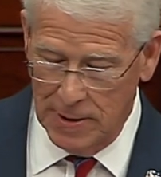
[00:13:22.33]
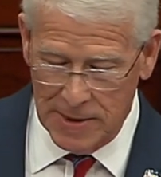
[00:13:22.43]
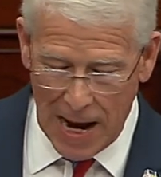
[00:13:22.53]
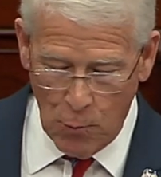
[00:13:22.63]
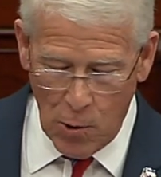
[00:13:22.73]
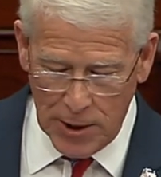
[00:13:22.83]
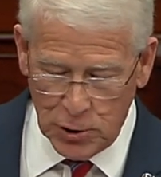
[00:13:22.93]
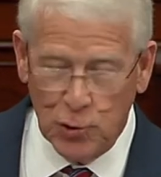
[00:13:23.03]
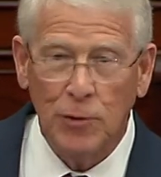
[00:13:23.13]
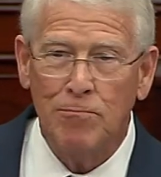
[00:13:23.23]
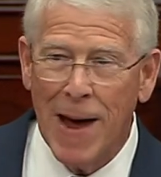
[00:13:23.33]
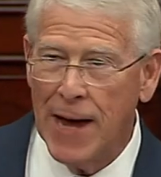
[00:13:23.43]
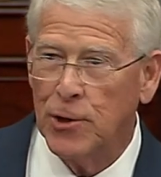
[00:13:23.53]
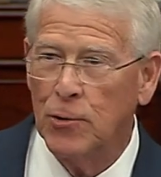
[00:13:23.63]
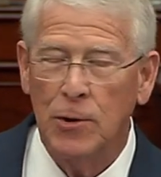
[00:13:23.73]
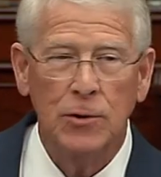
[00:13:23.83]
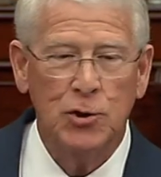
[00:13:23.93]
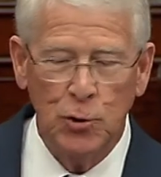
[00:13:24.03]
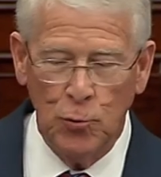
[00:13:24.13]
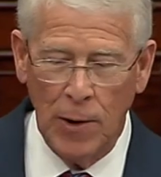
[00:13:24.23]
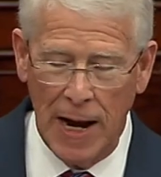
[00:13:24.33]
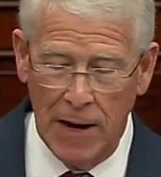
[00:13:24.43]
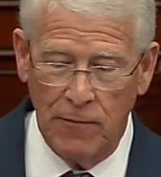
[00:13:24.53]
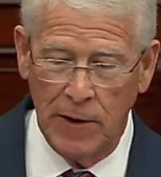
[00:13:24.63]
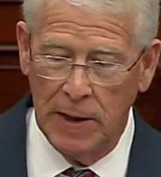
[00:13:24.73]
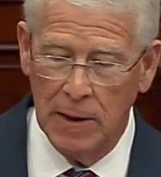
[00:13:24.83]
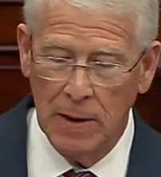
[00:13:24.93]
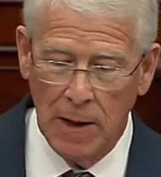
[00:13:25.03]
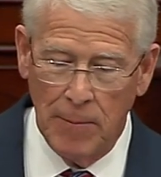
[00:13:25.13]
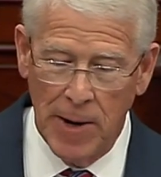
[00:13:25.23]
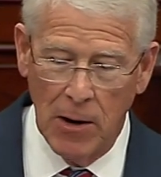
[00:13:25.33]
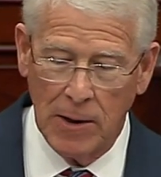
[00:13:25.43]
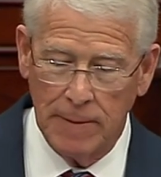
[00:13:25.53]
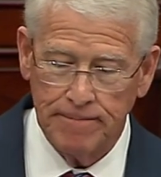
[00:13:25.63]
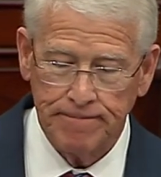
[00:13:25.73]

Taiwan should matter to every American.